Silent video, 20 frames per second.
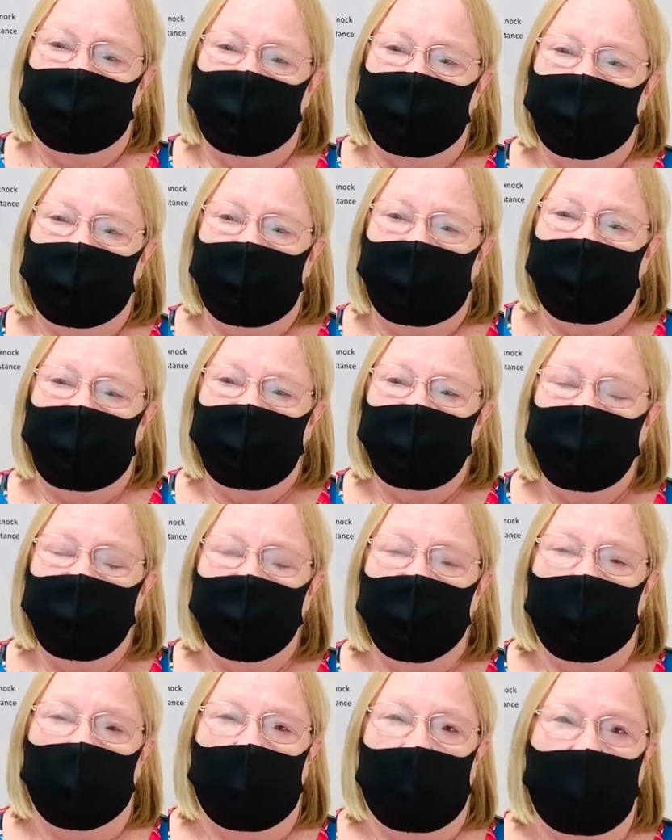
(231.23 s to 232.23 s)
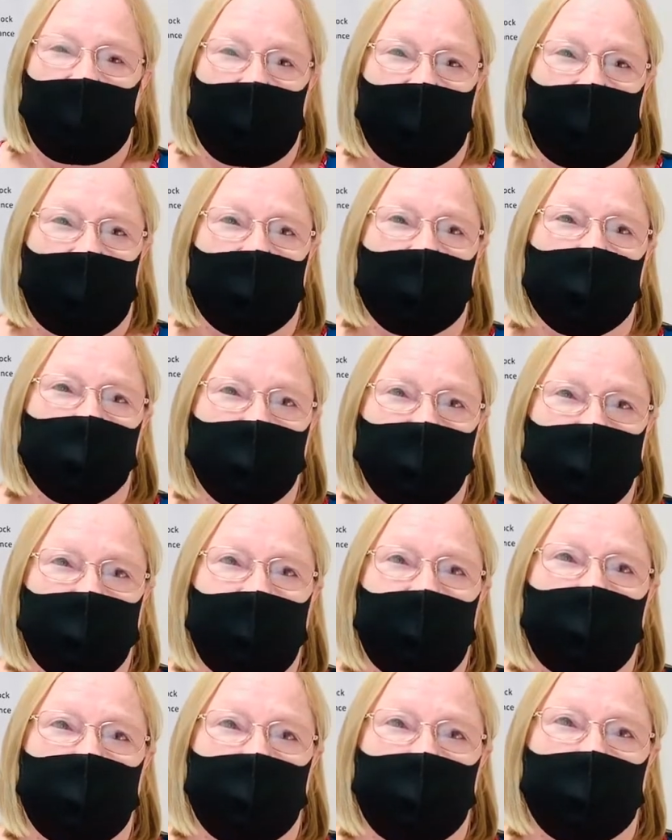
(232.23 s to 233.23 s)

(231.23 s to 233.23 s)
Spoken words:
it isn't quite 100%